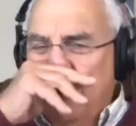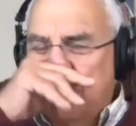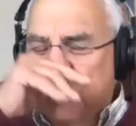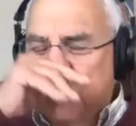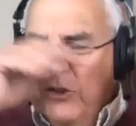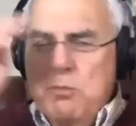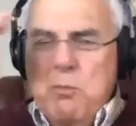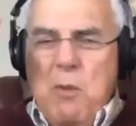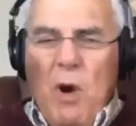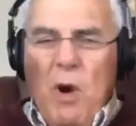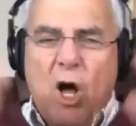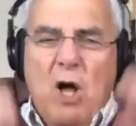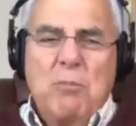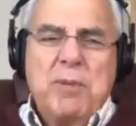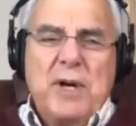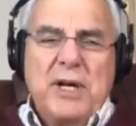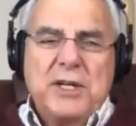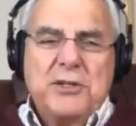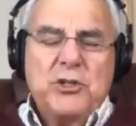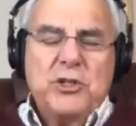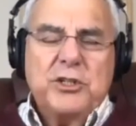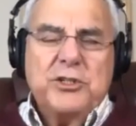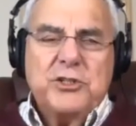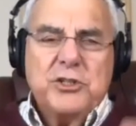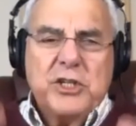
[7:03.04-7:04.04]
Small
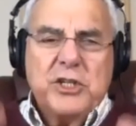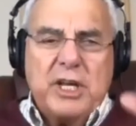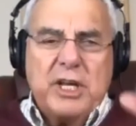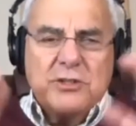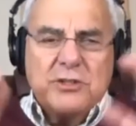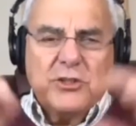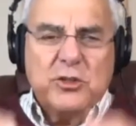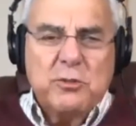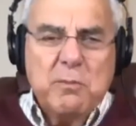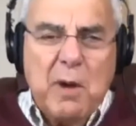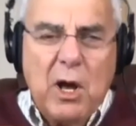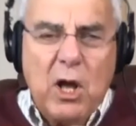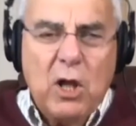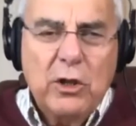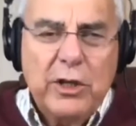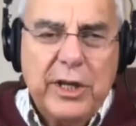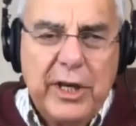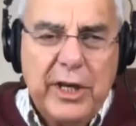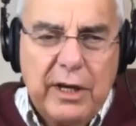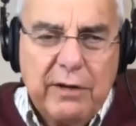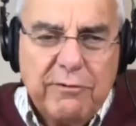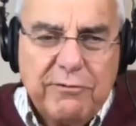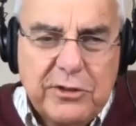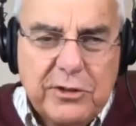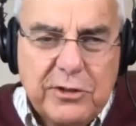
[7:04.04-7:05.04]
budgets get small
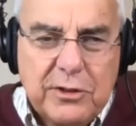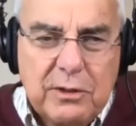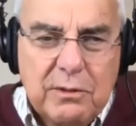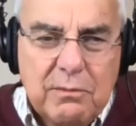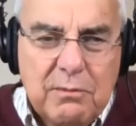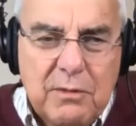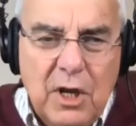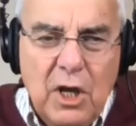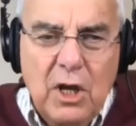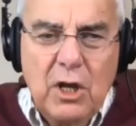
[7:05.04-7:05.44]
gifts.